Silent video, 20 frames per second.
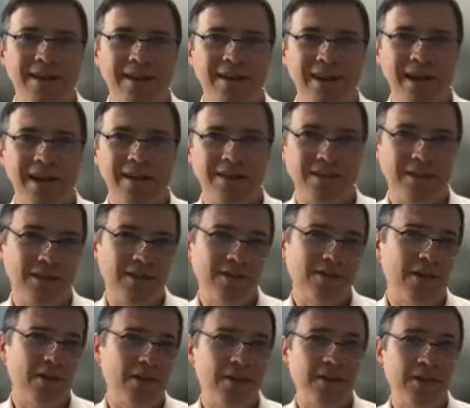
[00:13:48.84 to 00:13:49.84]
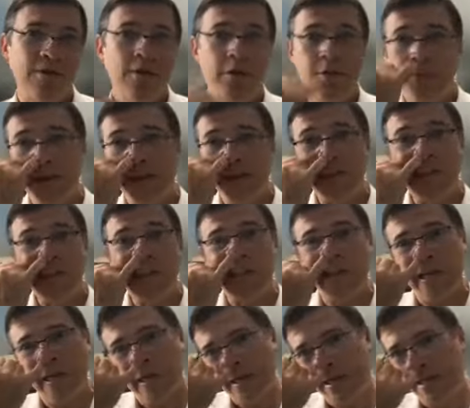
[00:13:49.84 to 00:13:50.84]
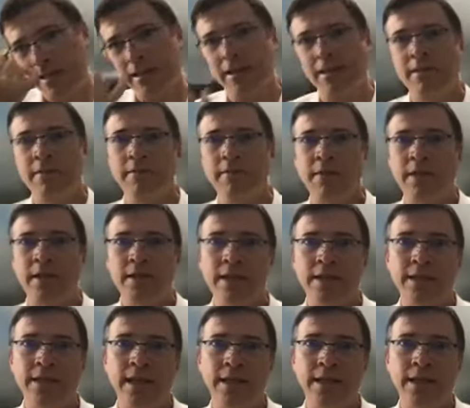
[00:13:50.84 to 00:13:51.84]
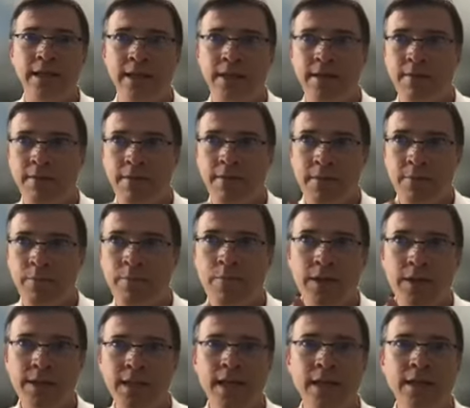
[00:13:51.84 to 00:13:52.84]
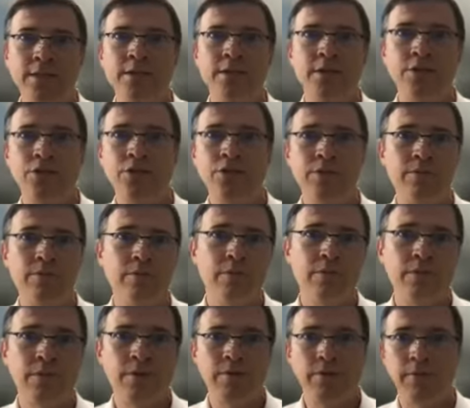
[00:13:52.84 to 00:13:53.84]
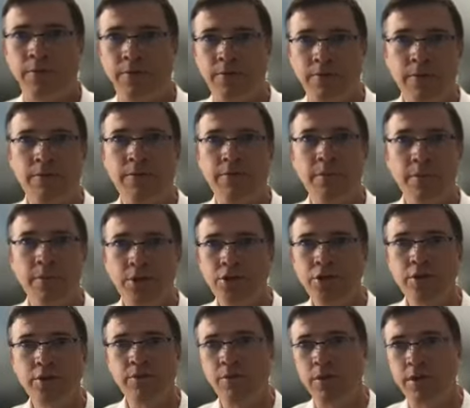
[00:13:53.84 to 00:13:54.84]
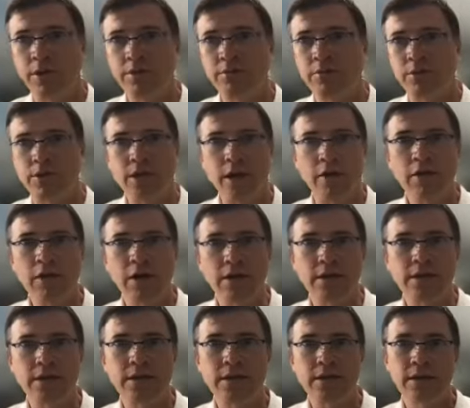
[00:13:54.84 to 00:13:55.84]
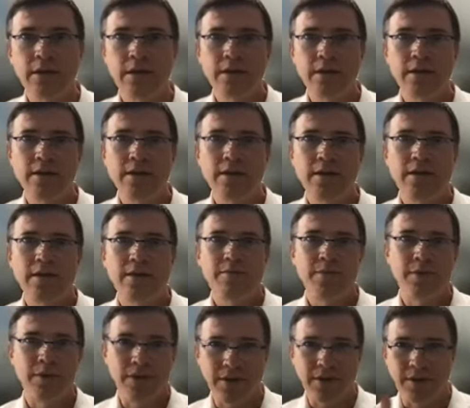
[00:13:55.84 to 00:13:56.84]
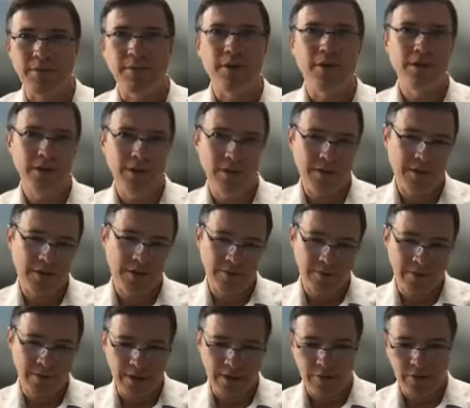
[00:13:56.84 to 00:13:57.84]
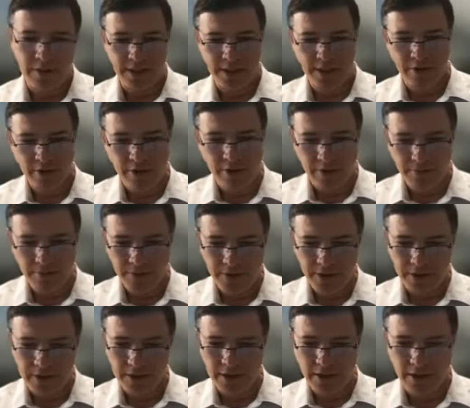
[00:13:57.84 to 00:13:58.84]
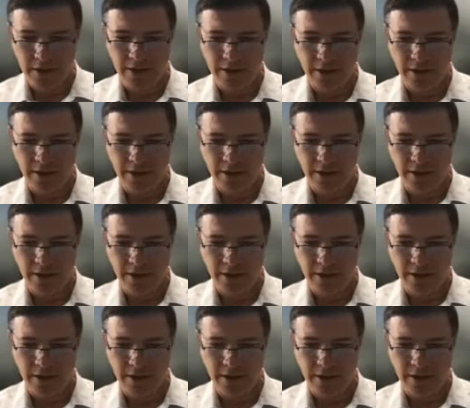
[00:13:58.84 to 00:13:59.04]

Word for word: Okay, so so it could be that the that the that the that the, the, the sale to the Jew from the Jew was was coerced, right? Because it, it went through the con first.